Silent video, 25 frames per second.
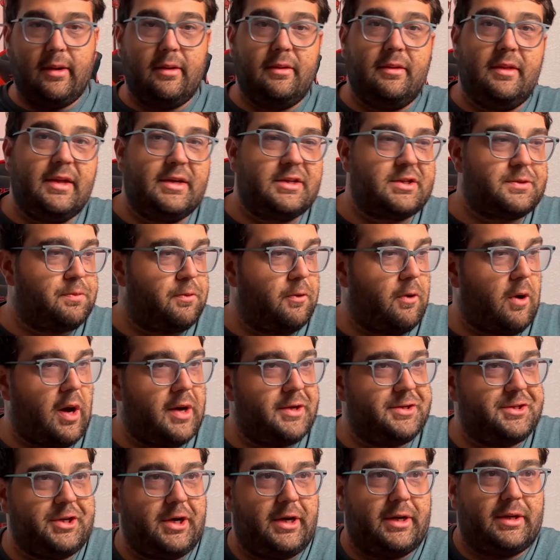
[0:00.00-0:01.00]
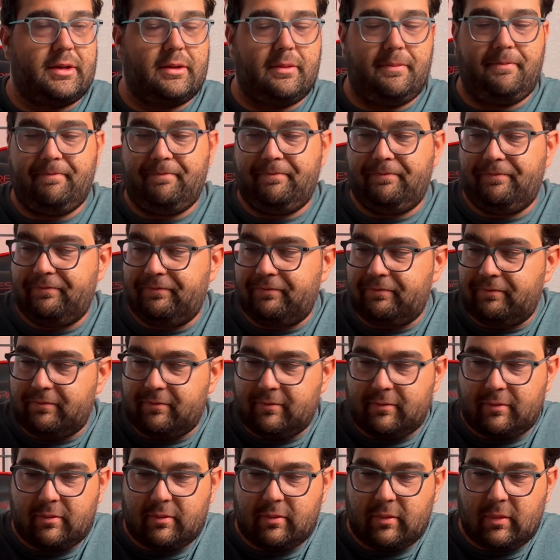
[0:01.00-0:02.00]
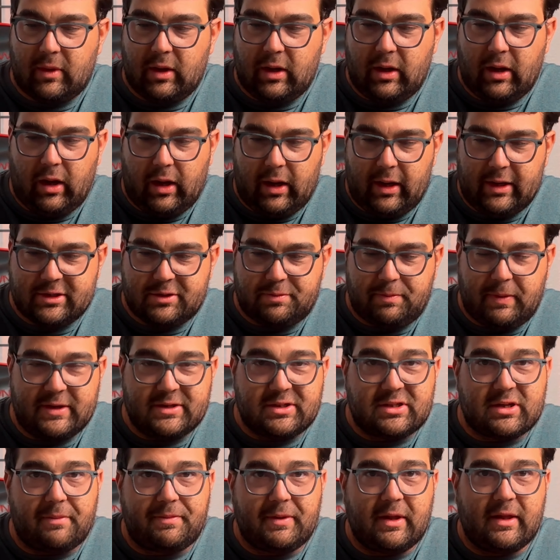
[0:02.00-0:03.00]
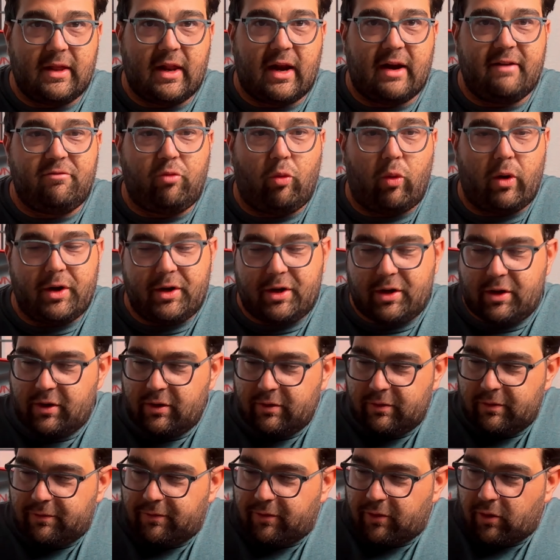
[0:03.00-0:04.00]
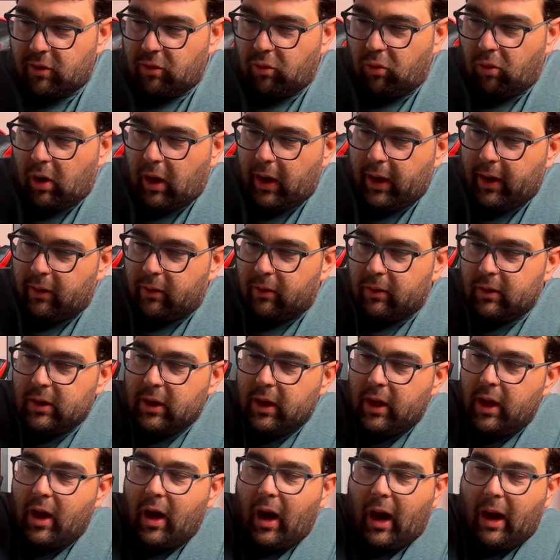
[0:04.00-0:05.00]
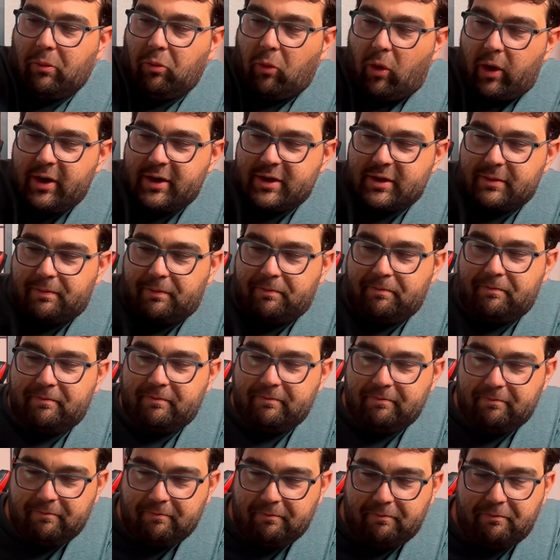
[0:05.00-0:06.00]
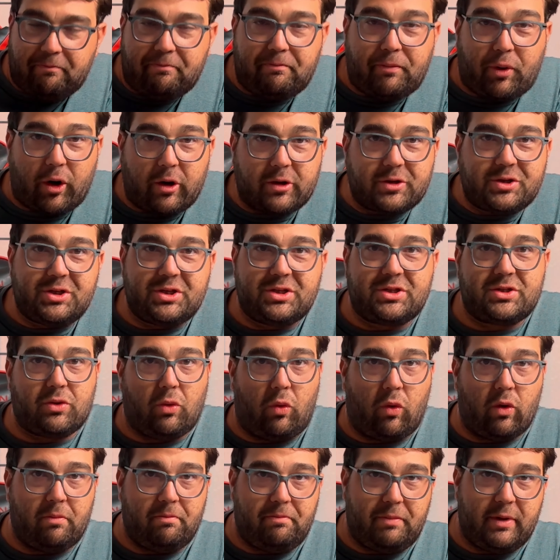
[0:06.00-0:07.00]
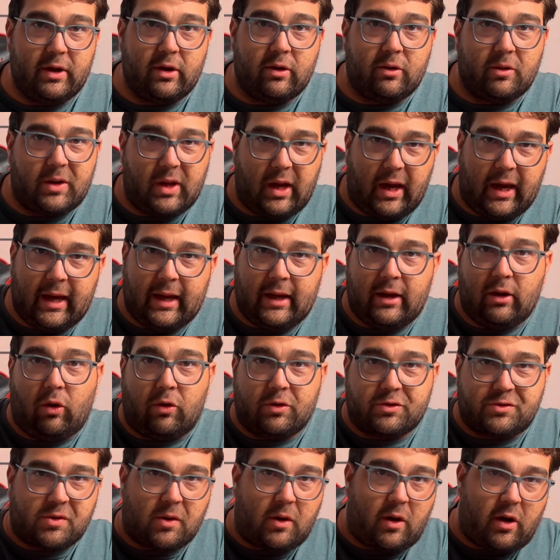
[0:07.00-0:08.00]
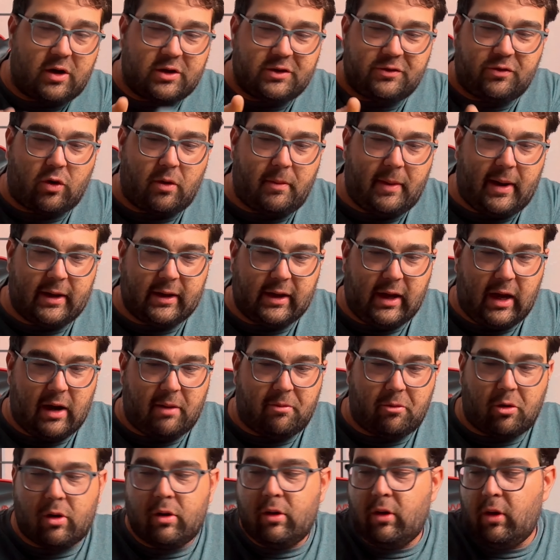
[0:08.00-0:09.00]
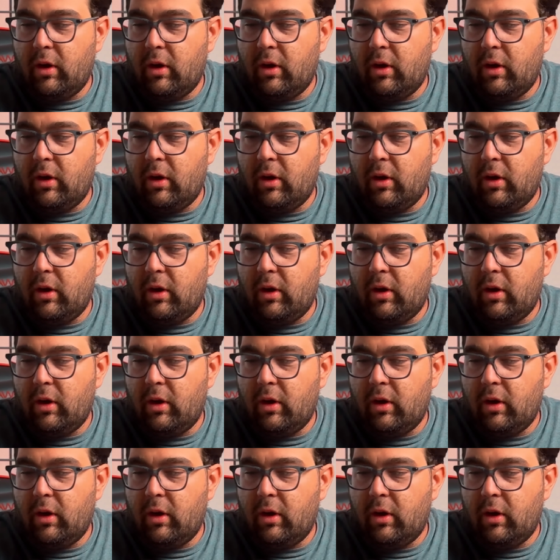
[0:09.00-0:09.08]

This project has been something that I've wanted to do for a while. I wanted to purchase or build a ultra large format camera.